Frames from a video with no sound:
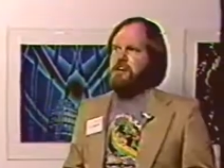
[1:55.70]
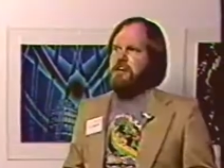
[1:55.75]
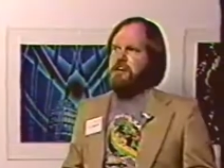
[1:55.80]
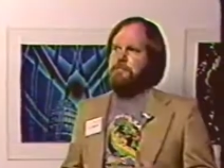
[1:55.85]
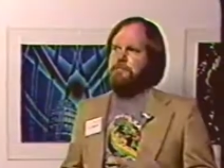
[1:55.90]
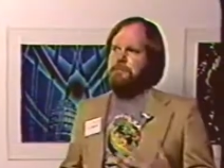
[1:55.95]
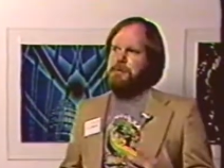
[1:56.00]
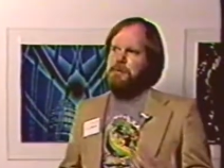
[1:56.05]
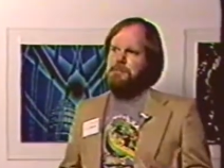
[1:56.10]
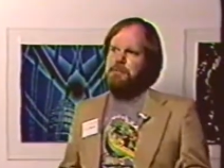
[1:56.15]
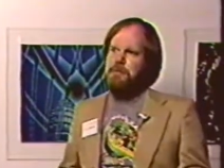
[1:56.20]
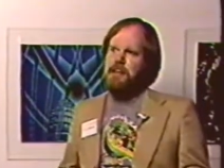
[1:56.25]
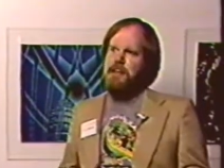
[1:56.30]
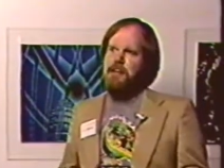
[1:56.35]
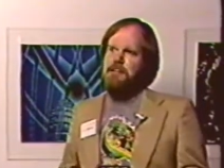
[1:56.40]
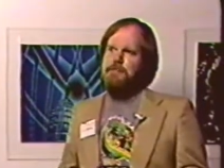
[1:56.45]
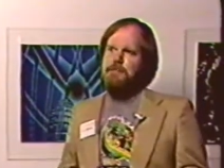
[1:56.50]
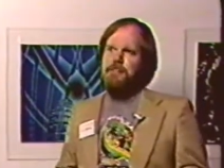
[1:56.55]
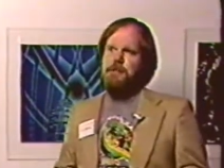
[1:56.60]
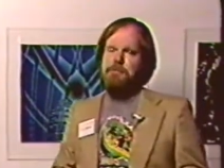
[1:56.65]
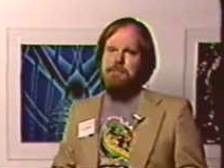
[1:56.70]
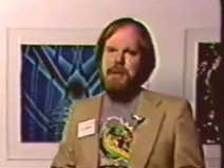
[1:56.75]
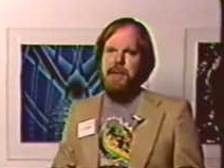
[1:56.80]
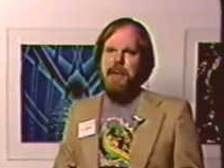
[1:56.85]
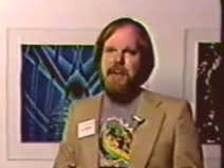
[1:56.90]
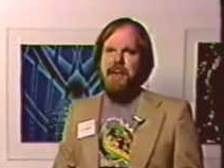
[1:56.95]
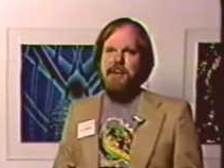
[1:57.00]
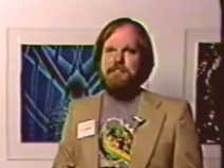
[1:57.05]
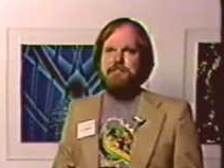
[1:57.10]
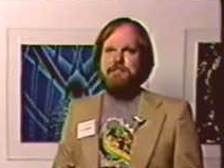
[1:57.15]
If people have in the
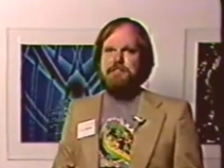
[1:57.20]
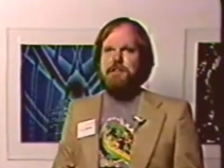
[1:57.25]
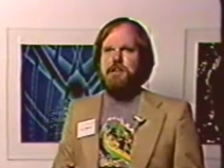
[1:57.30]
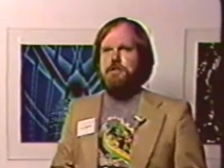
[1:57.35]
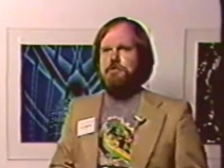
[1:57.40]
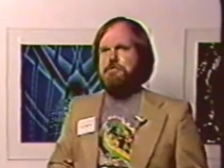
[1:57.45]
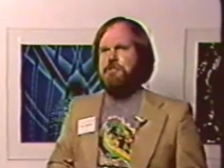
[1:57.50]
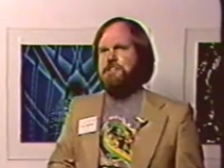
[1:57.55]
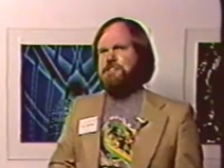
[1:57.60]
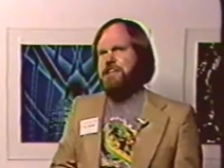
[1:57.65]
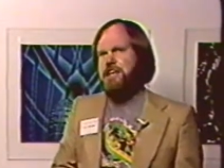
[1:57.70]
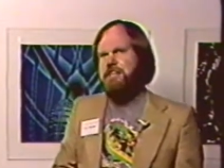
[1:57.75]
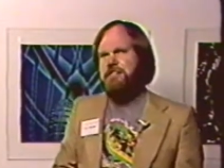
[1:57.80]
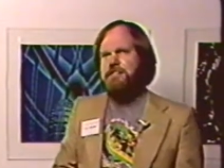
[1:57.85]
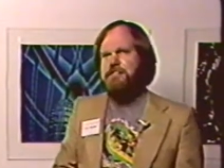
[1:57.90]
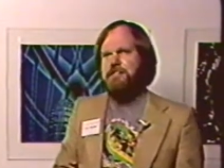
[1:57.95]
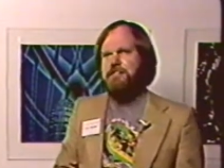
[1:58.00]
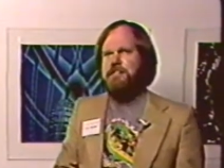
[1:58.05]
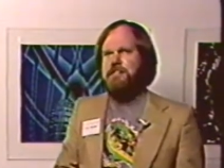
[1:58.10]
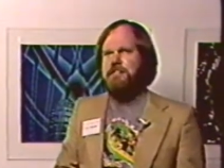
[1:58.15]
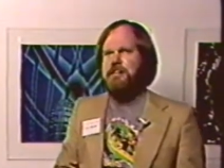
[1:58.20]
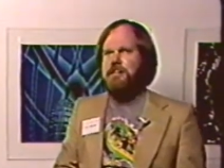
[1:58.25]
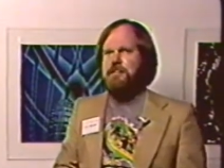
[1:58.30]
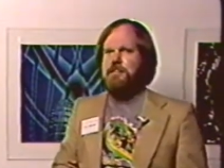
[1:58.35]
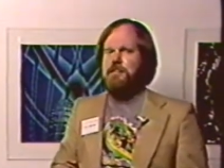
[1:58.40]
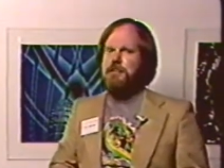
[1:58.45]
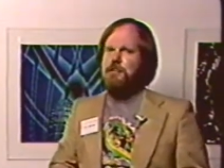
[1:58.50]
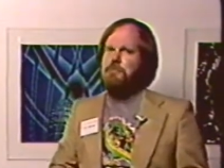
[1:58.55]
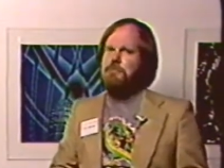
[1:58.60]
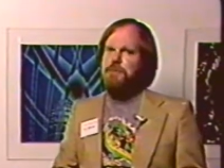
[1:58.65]
past resented the
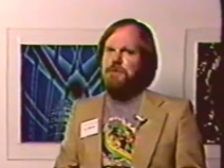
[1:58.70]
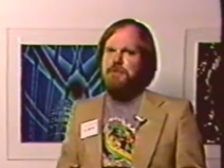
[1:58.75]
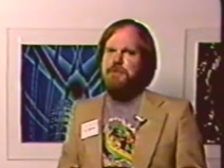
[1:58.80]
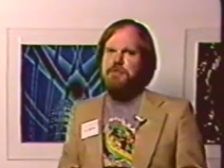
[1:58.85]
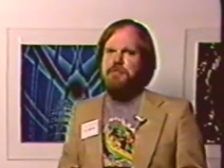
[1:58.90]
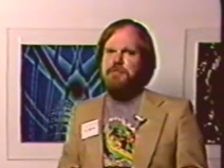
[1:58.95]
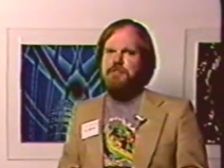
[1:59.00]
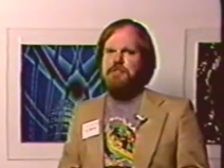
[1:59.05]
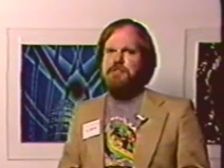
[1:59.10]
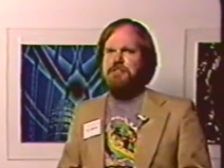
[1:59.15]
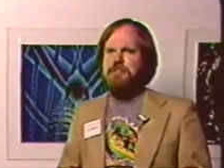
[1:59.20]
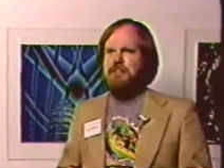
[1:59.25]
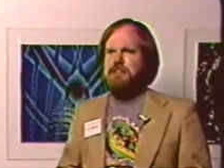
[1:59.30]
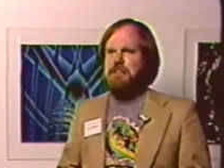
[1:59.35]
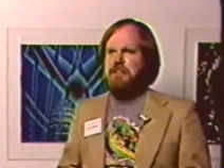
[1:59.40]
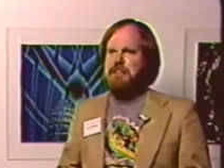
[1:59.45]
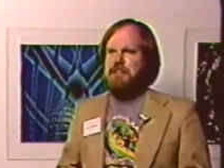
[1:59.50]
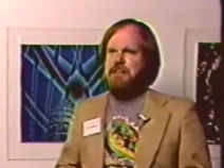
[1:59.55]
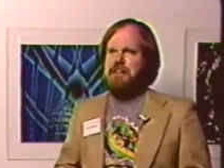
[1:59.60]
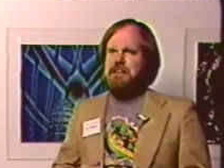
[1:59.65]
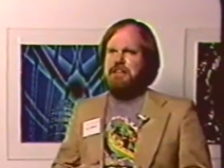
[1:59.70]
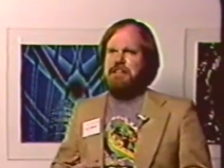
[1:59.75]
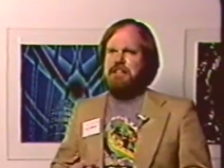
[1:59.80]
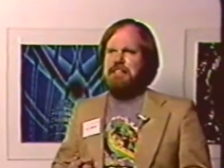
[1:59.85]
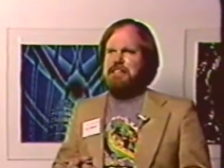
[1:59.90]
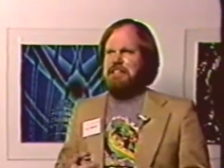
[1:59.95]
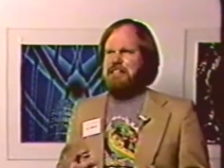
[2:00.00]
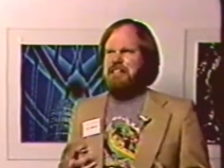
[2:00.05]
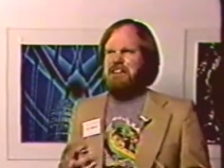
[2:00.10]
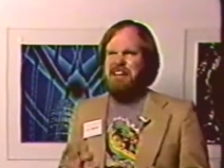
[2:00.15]
computer's uh,
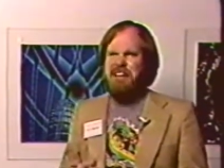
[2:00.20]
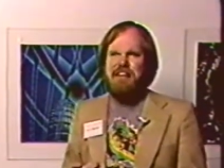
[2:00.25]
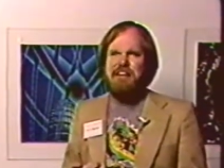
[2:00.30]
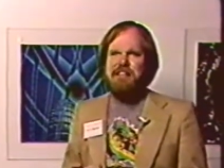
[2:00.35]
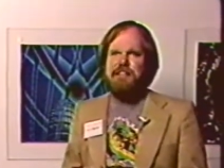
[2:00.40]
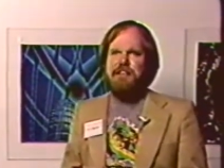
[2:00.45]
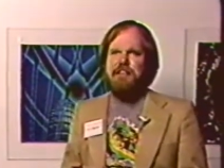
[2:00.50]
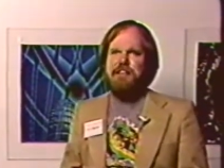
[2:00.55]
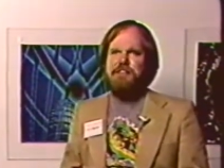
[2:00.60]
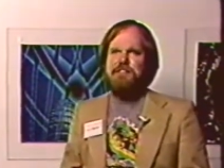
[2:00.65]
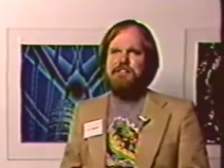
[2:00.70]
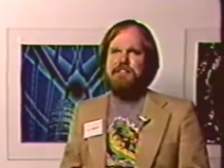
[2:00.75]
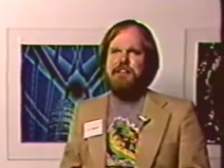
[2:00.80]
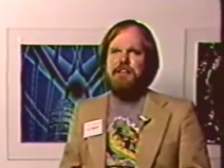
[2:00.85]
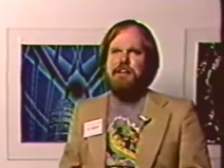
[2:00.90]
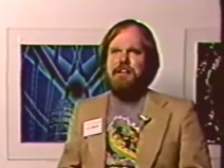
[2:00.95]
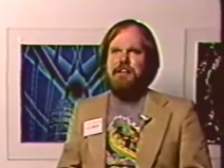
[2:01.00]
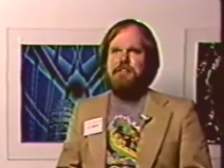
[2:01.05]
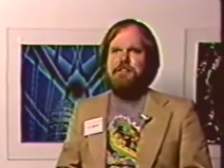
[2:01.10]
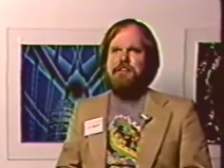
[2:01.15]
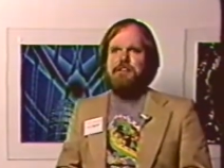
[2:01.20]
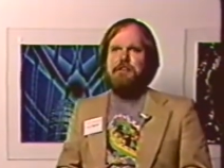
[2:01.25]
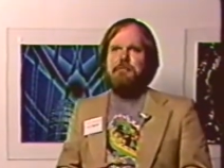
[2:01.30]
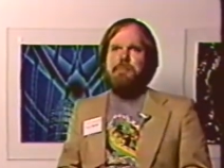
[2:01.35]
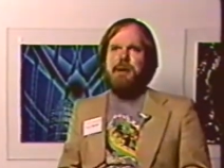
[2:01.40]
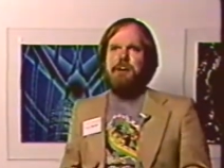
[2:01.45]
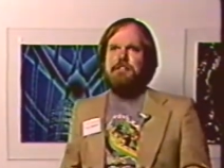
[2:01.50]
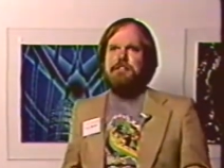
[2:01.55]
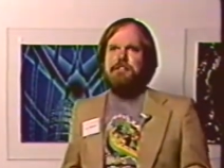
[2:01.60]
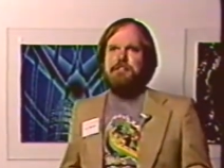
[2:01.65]
hardness, they're
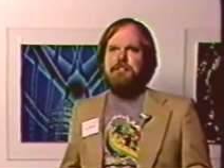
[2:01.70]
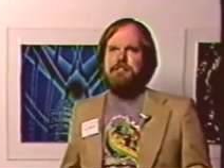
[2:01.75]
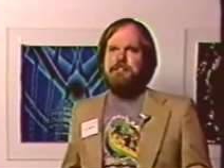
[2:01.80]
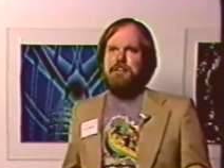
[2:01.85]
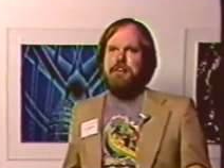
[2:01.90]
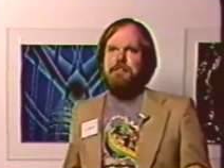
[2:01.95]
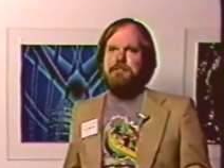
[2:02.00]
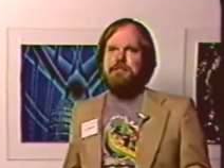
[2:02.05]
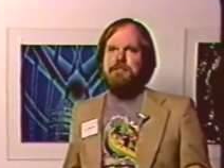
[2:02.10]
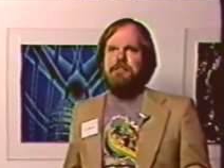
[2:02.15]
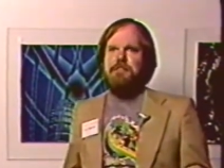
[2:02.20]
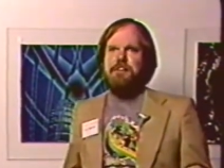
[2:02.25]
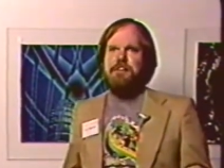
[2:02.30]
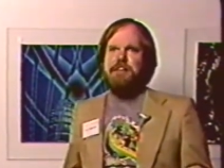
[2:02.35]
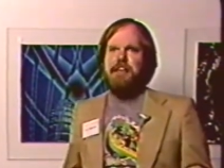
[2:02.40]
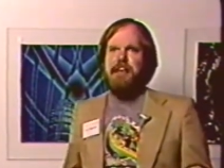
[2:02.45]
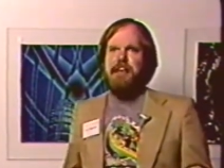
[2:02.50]
about to discover that it